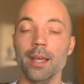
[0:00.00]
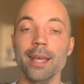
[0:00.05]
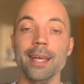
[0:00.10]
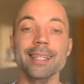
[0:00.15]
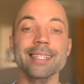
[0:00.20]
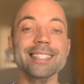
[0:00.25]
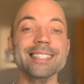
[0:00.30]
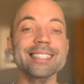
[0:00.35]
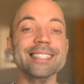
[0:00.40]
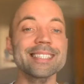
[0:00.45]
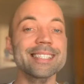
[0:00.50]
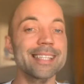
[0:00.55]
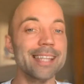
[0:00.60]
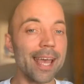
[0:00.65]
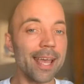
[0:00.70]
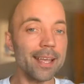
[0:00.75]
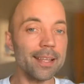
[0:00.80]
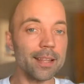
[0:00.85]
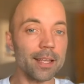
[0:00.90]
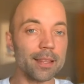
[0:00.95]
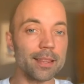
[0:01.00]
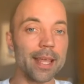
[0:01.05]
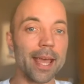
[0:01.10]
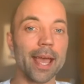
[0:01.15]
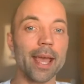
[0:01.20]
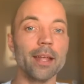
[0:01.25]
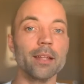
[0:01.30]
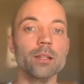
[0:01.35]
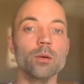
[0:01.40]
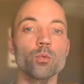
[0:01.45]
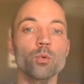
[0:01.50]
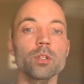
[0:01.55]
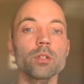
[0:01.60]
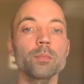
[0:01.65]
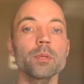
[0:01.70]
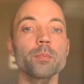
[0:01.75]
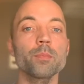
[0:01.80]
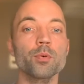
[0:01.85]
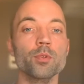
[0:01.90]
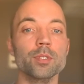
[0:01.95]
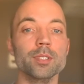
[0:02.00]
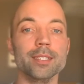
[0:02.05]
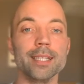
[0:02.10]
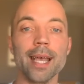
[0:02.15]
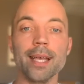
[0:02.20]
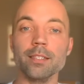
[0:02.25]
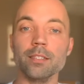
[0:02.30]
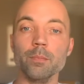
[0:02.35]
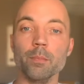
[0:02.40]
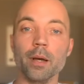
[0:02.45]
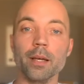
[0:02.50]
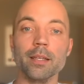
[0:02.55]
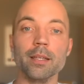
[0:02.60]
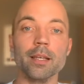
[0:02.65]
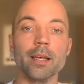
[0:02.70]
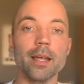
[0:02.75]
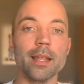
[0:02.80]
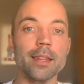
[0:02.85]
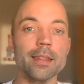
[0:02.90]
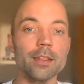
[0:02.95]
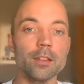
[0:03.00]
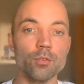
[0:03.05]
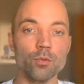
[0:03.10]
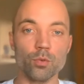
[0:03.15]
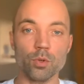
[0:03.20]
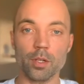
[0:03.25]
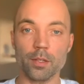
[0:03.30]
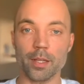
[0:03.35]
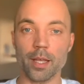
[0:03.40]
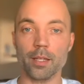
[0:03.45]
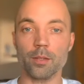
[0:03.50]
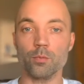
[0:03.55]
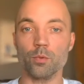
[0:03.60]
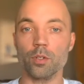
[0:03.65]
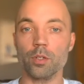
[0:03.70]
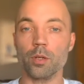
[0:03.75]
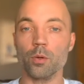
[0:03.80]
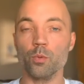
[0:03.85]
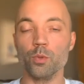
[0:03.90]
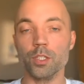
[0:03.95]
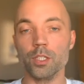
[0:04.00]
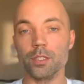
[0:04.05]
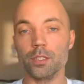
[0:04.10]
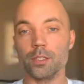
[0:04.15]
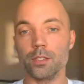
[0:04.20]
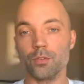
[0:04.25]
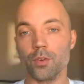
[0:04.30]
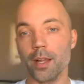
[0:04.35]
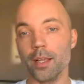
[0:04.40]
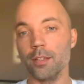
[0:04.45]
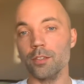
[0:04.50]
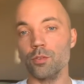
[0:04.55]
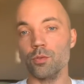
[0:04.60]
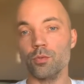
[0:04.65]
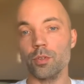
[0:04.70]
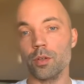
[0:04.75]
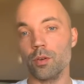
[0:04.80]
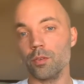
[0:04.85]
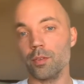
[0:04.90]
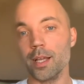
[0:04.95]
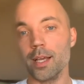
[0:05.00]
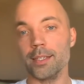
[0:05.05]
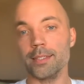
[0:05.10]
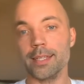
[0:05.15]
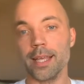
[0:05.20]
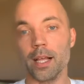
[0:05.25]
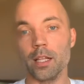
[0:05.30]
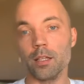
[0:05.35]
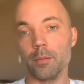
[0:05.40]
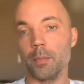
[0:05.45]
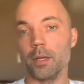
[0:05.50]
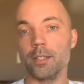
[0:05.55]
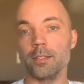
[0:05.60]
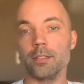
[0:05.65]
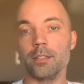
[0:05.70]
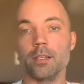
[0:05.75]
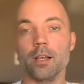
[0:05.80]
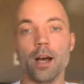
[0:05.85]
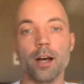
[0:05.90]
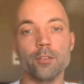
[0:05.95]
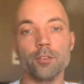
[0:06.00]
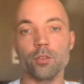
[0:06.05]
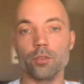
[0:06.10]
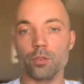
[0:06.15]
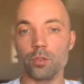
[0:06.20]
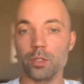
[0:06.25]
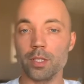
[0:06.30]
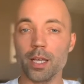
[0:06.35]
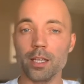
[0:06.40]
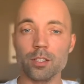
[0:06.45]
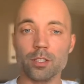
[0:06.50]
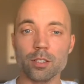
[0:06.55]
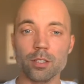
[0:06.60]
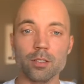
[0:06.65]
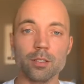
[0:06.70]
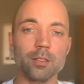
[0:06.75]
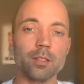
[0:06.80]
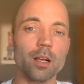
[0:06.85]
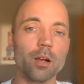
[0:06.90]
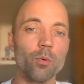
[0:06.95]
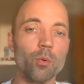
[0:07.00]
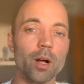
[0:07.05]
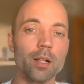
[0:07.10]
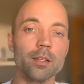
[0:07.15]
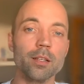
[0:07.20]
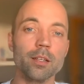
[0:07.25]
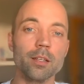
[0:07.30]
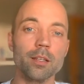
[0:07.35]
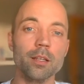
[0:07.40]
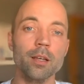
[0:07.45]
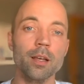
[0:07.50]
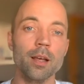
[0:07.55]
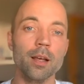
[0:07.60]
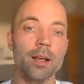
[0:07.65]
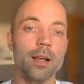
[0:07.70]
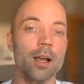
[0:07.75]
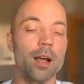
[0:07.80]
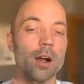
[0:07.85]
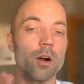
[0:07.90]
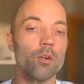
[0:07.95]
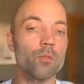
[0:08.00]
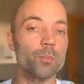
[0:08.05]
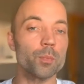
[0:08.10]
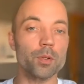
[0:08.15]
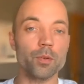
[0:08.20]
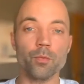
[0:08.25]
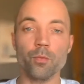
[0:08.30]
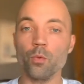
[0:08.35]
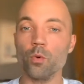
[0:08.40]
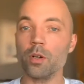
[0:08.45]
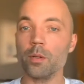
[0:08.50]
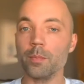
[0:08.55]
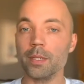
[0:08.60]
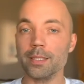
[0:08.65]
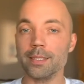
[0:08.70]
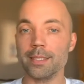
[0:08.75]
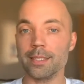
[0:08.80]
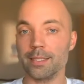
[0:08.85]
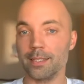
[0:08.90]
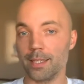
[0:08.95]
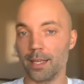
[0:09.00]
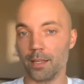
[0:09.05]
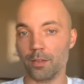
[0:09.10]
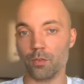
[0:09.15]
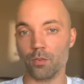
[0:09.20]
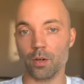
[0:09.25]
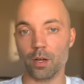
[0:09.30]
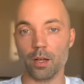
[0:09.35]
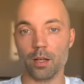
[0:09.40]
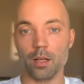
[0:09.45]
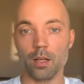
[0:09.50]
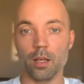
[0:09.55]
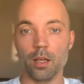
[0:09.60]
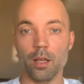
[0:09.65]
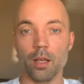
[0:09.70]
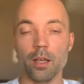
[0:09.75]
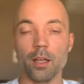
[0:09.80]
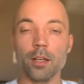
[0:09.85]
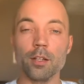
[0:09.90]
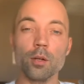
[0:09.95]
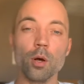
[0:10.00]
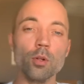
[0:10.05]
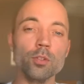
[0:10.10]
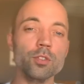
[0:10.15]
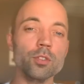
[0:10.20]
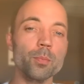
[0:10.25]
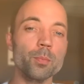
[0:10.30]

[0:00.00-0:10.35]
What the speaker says: This data then will be processed by neural network, which is trained to recognize elements under rotations, quality of performance, etc. It also